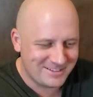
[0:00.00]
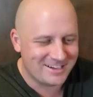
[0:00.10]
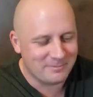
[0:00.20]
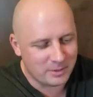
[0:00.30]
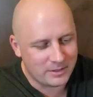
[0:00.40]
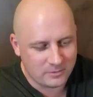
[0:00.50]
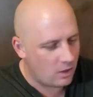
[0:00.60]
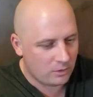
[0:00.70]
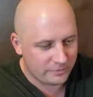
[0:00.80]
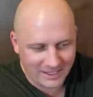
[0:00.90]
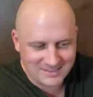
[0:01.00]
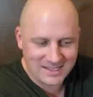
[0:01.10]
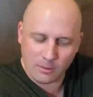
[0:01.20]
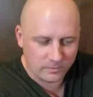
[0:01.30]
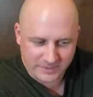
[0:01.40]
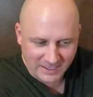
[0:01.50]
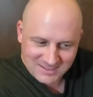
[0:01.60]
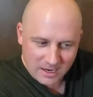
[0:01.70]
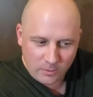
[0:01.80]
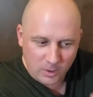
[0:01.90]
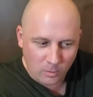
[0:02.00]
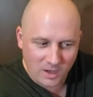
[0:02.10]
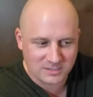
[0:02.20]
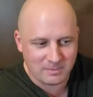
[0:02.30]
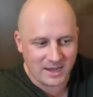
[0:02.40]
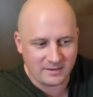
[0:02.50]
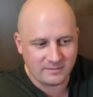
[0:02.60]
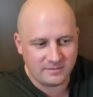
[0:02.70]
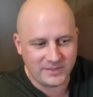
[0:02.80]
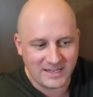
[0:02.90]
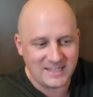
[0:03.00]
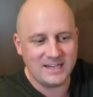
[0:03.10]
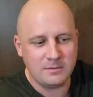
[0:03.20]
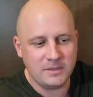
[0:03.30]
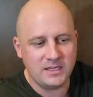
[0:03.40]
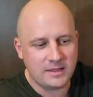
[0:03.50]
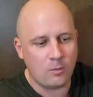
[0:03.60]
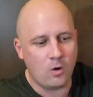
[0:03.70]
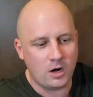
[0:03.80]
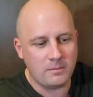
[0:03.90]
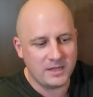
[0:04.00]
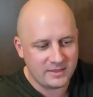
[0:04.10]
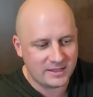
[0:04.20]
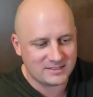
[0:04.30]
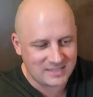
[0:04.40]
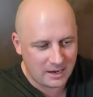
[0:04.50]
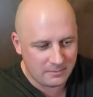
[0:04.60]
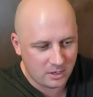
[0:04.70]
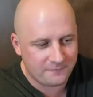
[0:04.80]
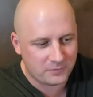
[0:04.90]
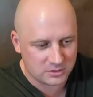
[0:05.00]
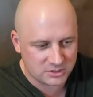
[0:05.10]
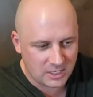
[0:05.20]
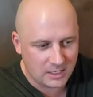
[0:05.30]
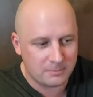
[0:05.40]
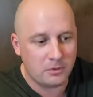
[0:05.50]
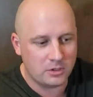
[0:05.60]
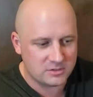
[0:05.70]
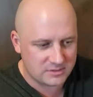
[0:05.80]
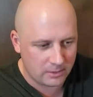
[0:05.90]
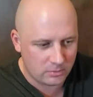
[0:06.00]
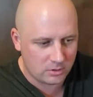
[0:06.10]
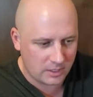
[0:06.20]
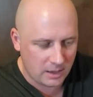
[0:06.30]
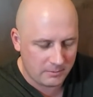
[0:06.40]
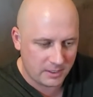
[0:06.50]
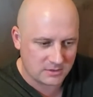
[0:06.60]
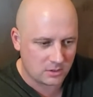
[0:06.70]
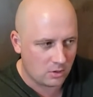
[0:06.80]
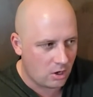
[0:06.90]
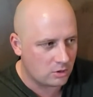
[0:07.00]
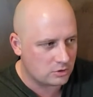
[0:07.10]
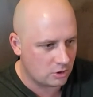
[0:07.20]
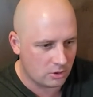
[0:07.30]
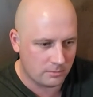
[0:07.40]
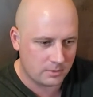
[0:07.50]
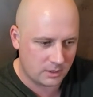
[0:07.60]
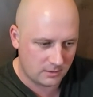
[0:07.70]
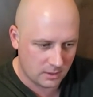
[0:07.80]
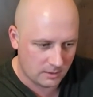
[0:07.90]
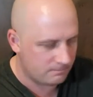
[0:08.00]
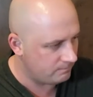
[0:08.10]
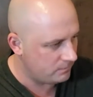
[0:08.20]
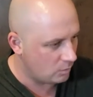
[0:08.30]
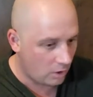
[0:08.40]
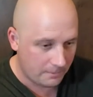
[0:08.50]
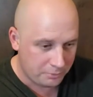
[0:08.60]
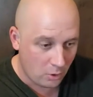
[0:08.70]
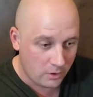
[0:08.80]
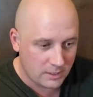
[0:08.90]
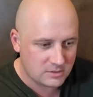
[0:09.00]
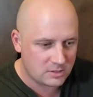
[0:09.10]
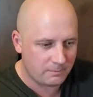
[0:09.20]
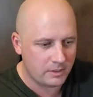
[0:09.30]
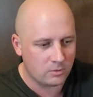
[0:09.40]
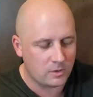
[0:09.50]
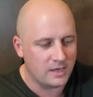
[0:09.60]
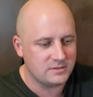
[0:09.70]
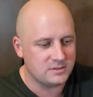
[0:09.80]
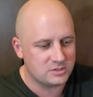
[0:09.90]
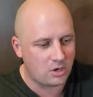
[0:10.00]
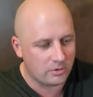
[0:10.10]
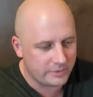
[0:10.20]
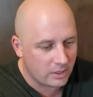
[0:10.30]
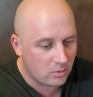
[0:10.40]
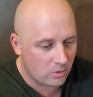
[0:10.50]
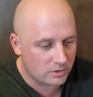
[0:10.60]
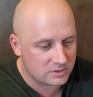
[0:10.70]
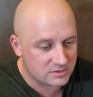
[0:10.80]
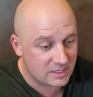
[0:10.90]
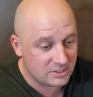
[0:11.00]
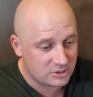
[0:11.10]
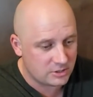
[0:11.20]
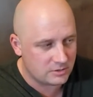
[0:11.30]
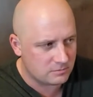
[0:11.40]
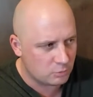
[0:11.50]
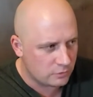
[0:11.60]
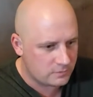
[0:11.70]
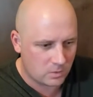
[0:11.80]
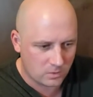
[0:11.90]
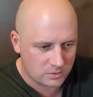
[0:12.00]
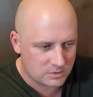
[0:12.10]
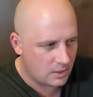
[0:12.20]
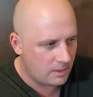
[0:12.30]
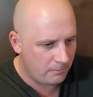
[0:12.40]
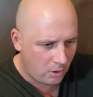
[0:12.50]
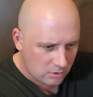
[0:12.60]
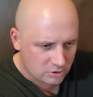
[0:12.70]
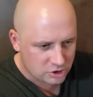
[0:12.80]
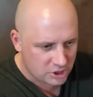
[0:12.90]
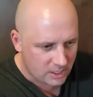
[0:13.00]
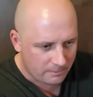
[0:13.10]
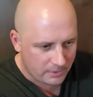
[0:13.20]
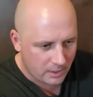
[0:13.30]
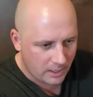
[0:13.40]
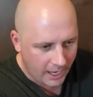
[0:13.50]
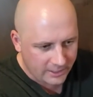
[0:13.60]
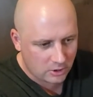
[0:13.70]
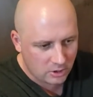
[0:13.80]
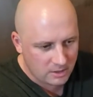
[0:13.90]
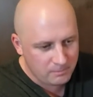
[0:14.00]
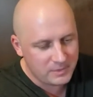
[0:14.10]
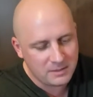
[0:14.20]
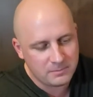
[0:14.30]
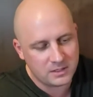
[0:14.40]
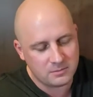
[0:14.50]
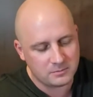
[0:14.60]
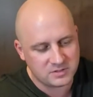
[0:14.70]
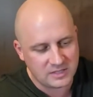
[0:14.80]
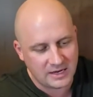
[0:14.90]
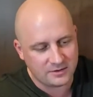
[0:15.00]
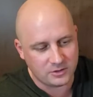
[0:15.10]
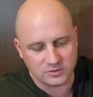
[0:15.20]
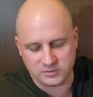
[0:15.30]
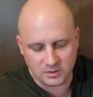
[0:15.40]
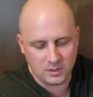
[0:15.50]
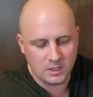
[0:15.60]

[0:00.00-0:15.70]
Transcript: here? But no, that's not what it was, man. They needed me. They wanted me. They signed me on for a signing bonus. They were looking at me as a long-term employee to be a rising star in their organization and move towards partnership. I couldn't meet minimum standards.